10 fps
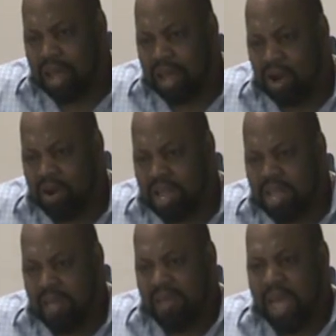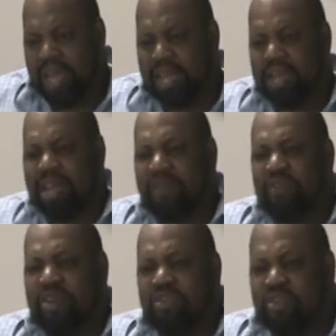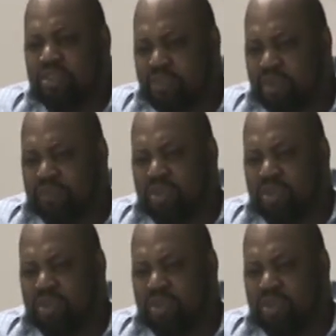All right. And if you do them,